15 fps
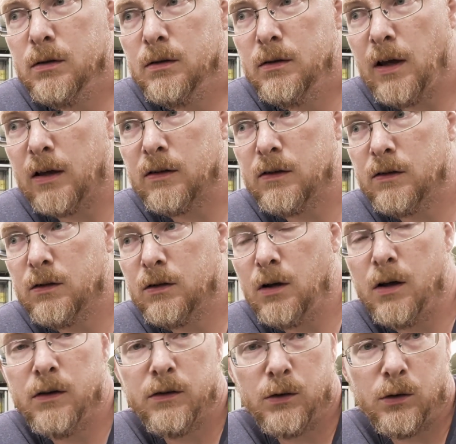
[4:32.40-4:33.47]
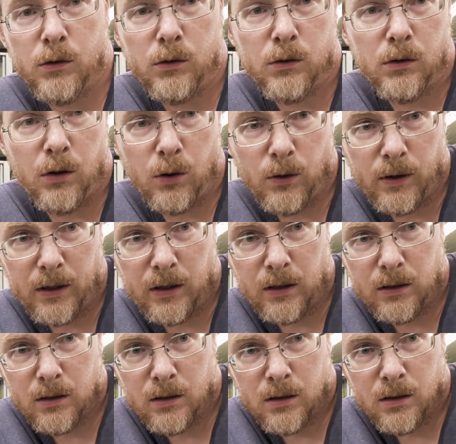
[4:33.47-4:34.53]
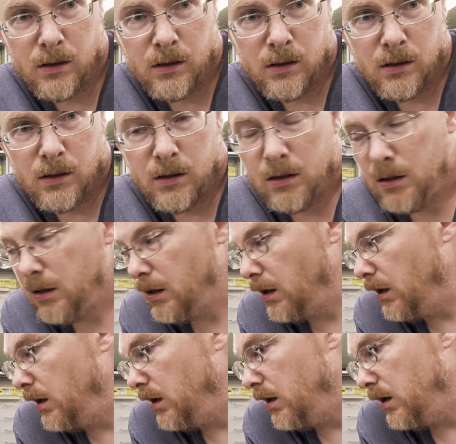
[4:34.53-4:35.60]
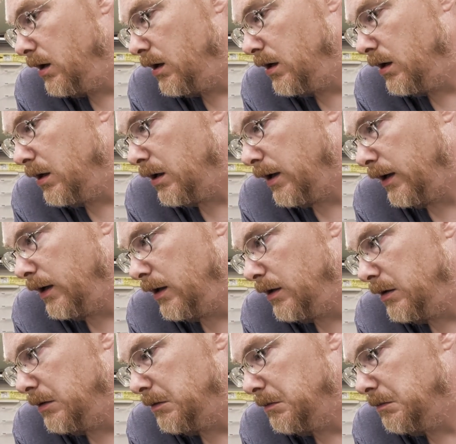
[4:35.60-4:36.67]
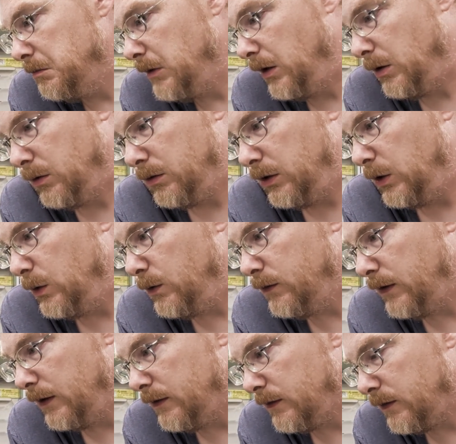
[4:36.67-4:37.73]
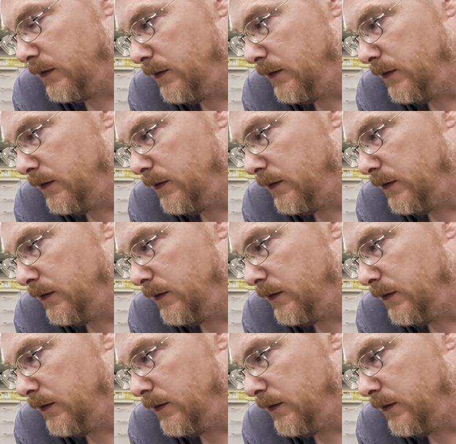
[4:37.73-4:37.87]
text console only. I can, use it